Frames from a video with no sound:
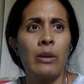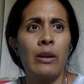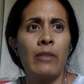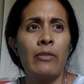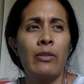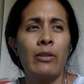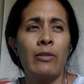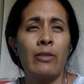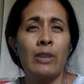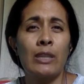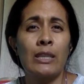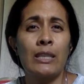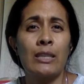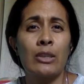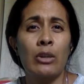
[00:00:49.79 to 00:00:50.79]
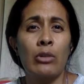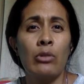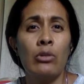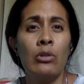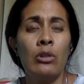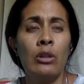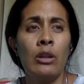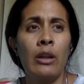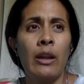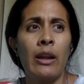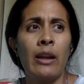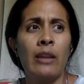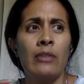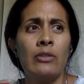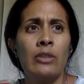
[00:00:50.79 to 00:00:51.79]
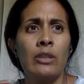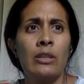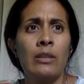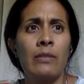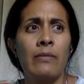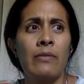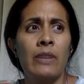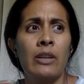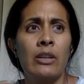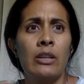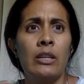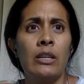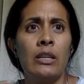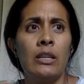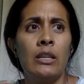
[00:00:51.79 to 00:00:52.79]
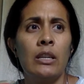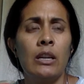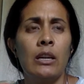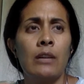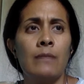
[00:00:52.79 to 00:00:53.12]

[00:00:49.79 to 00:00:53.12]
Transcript: I feel are very sterile and just very,